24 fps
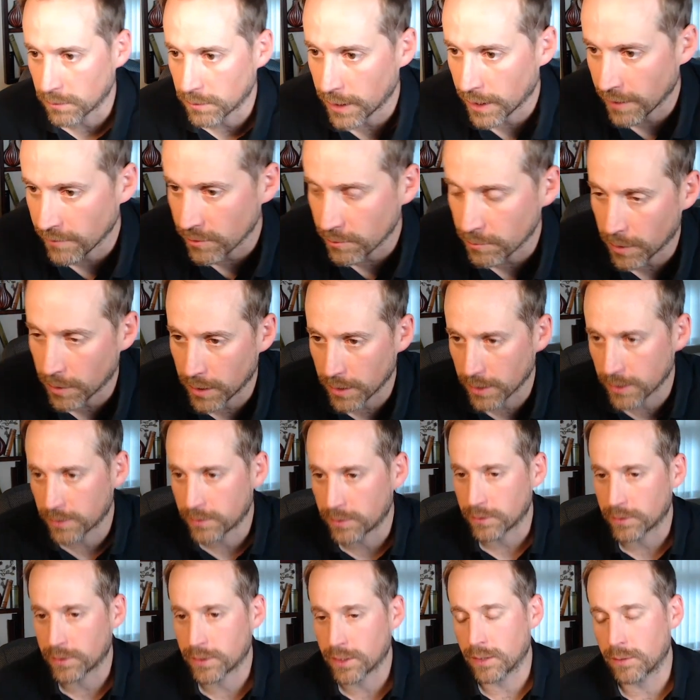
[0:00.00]
everybody
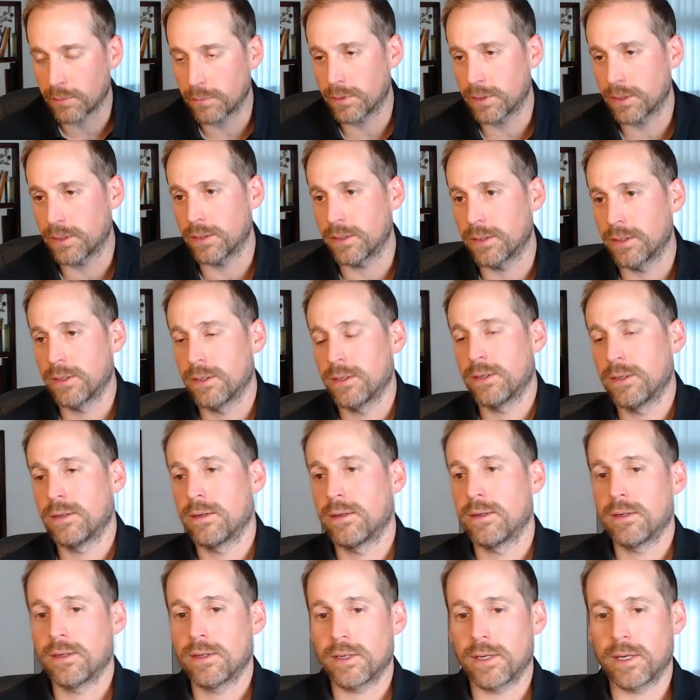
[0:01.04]
to come
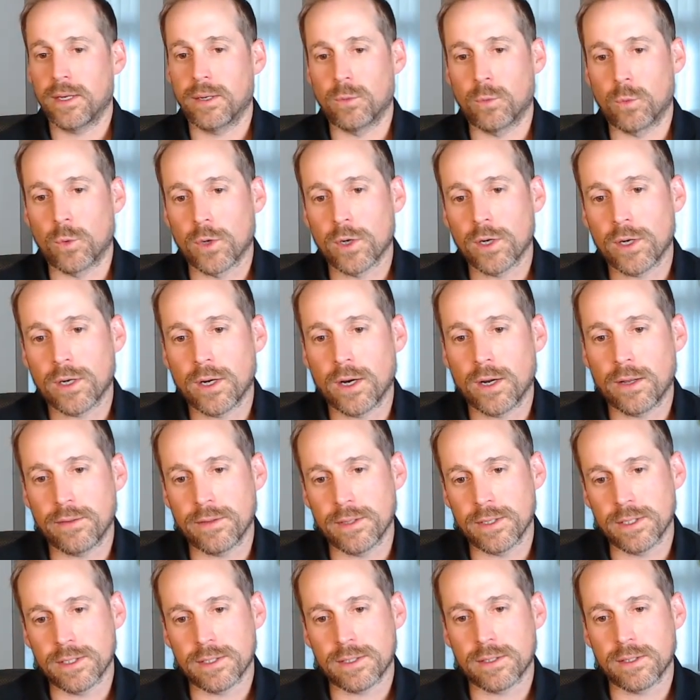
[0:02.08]
and work on
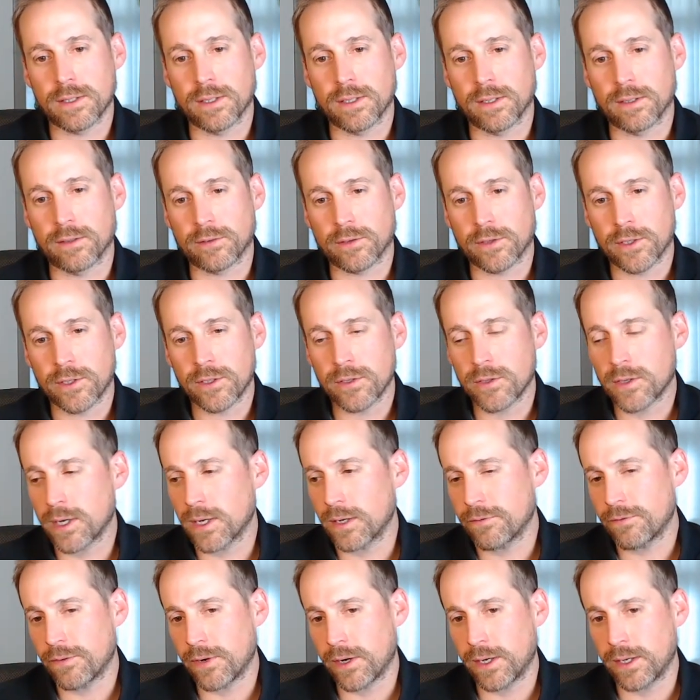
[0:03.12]
these things. Are you kind
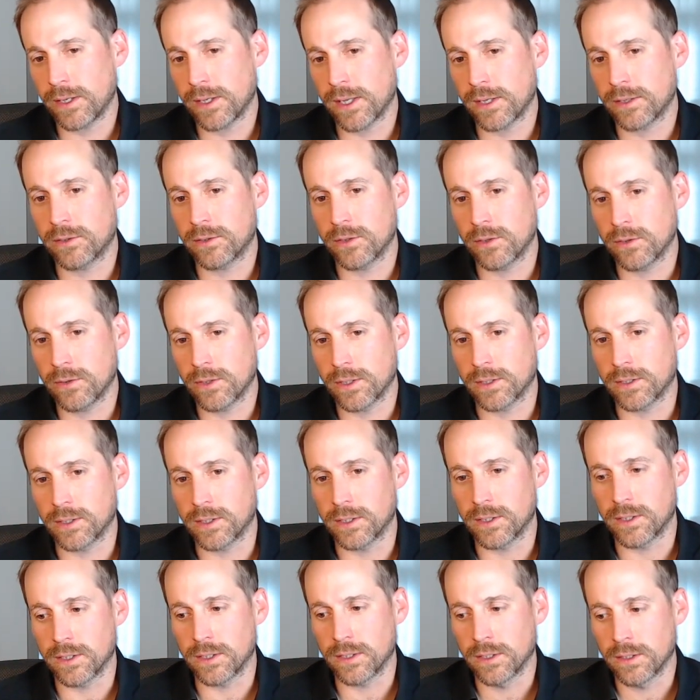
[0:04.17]
of finding that too, that
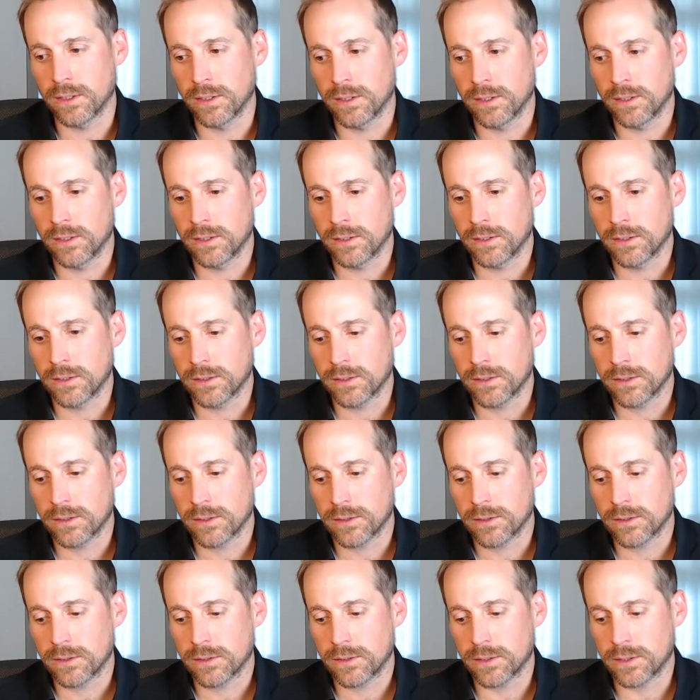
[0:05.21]

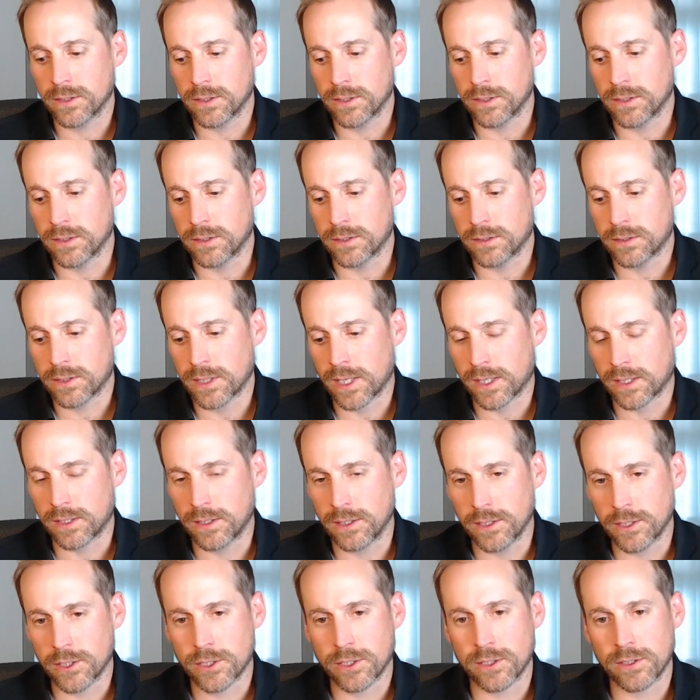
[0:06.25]
the
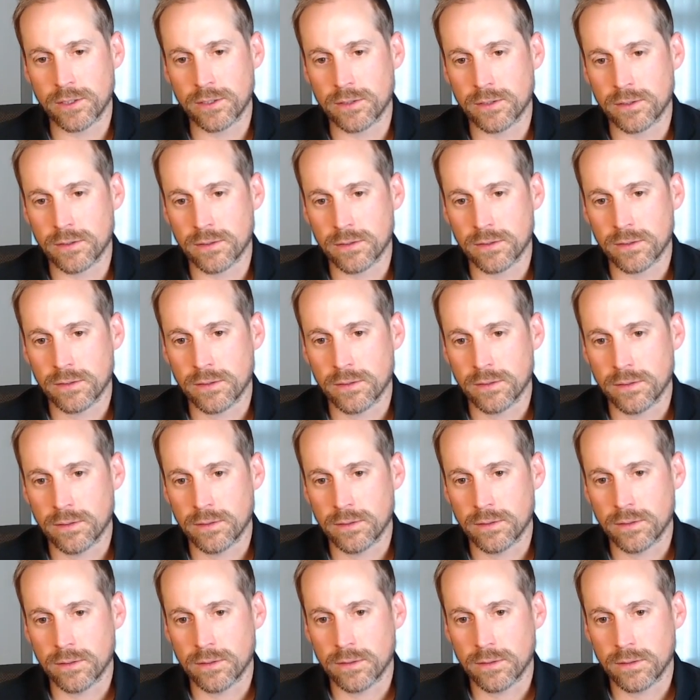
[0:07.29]
technicians
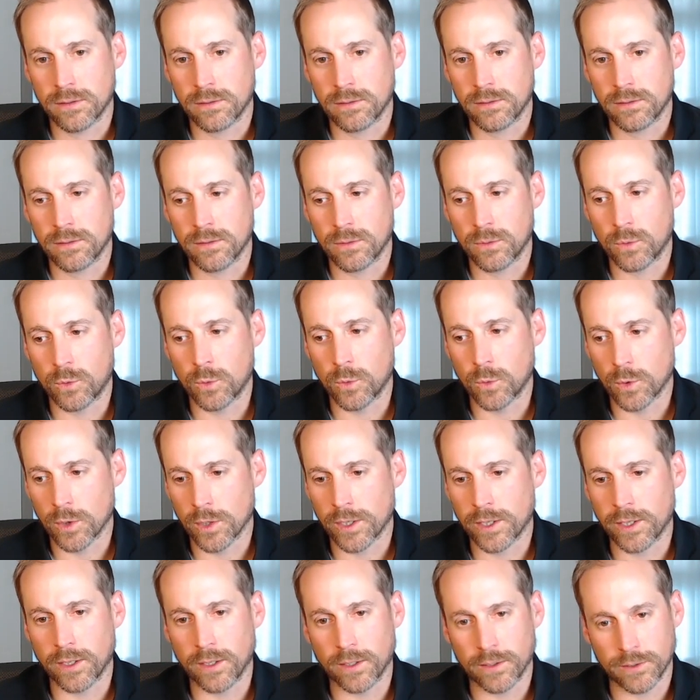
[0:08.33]

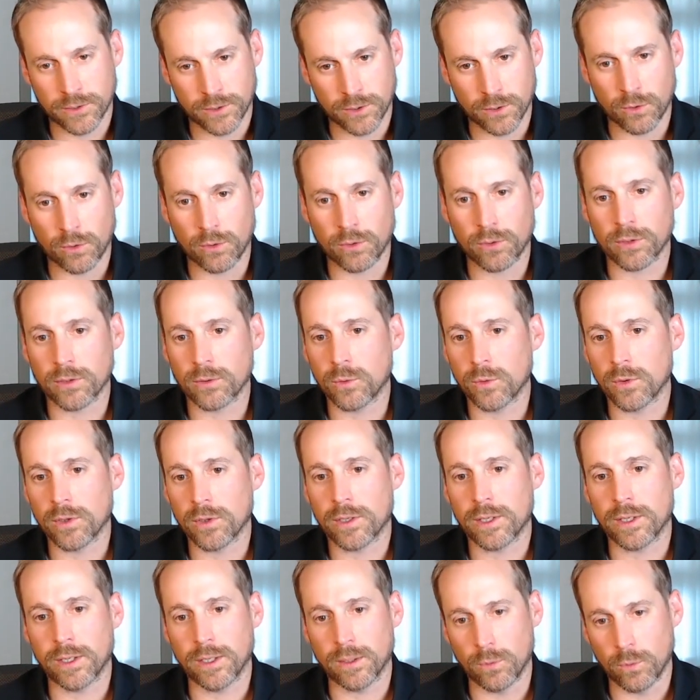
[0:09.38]
working on solar,
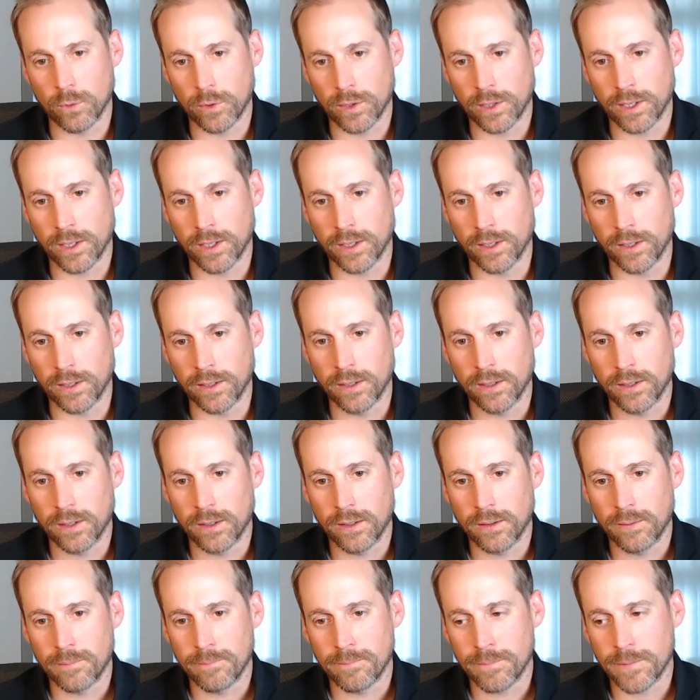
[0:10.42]
working in wind,
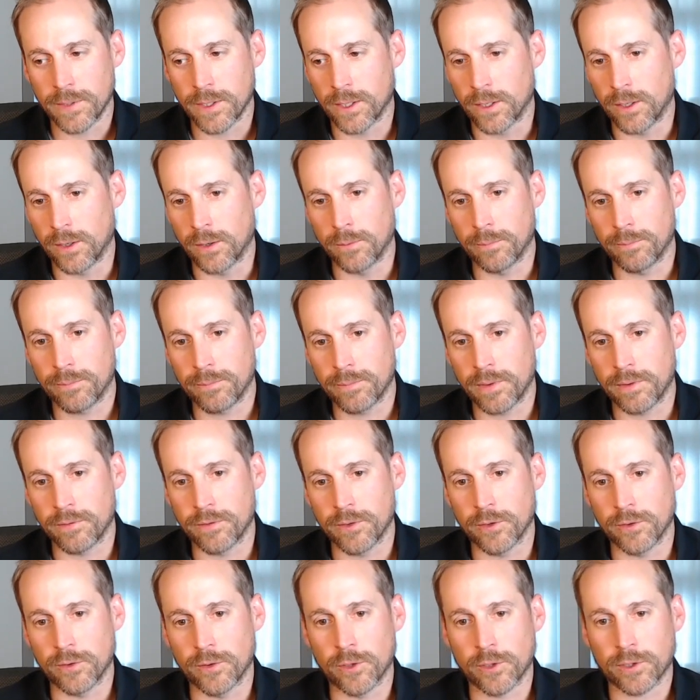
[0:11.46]
if
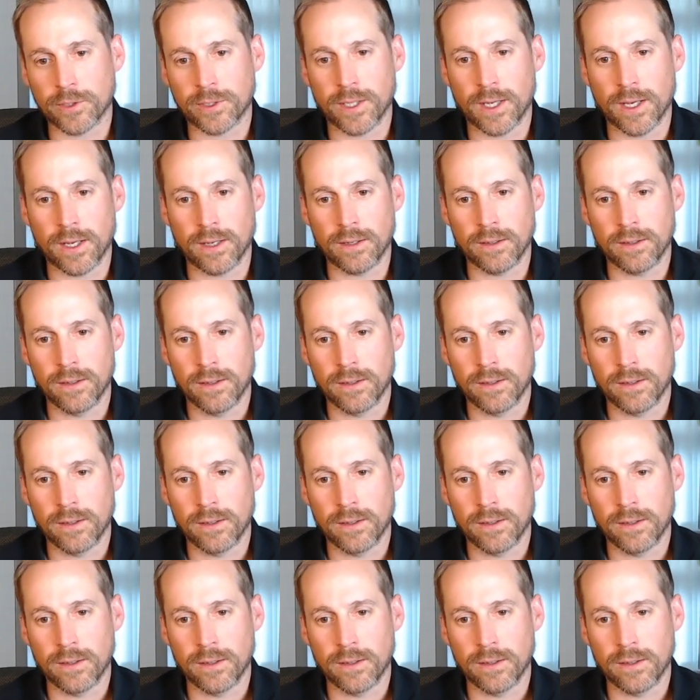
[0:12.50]
you looked at